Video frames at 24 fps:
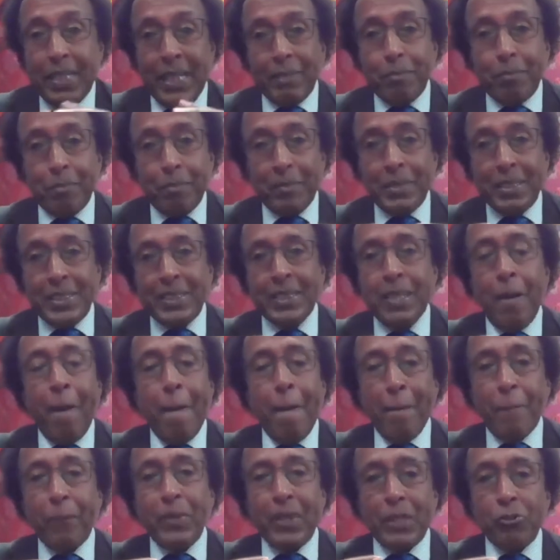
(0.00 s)
That means
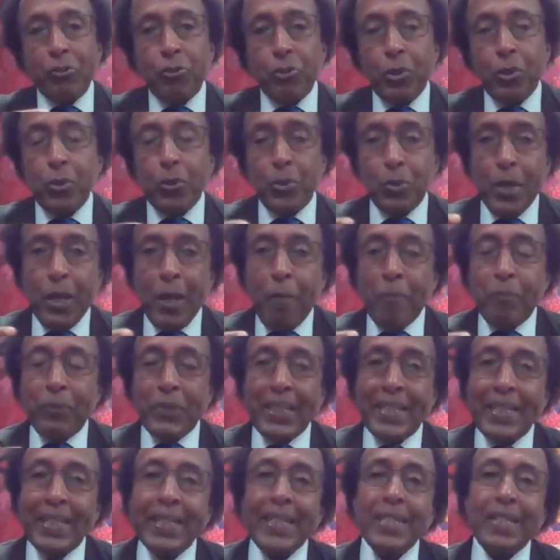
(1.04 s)
there's no
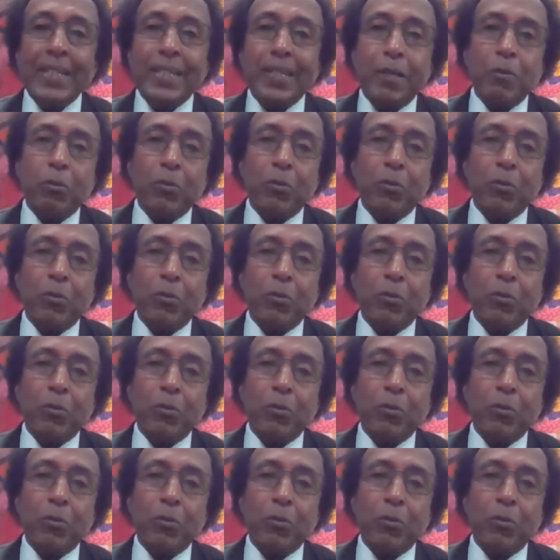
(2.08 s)
link.